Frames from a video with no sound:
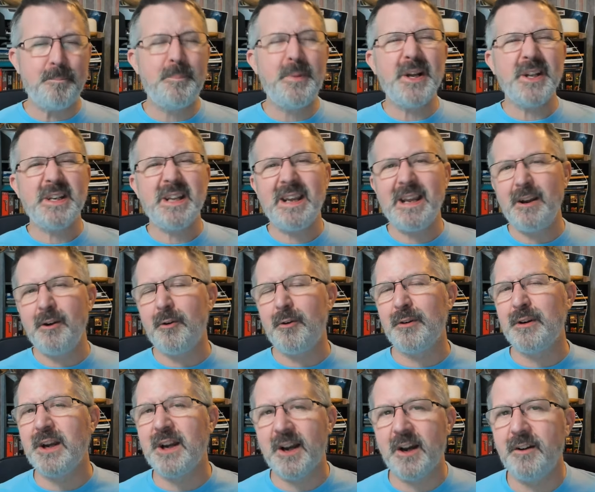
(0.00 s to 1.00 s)
budding
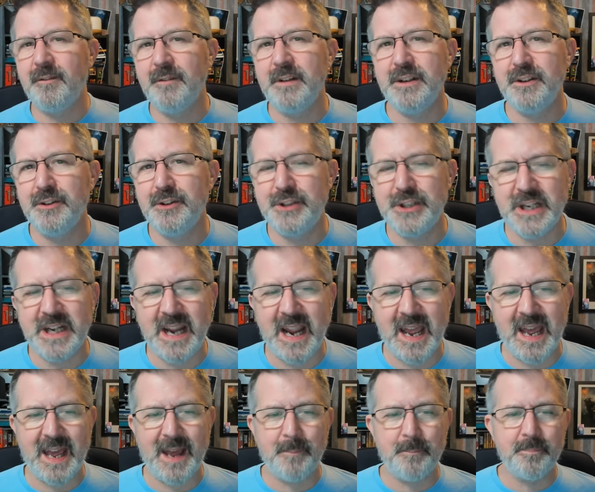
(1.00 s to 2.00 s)
or current
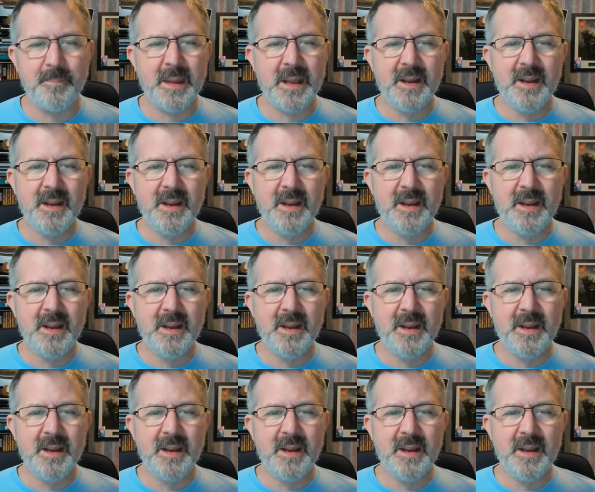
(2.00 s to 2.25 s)
GM.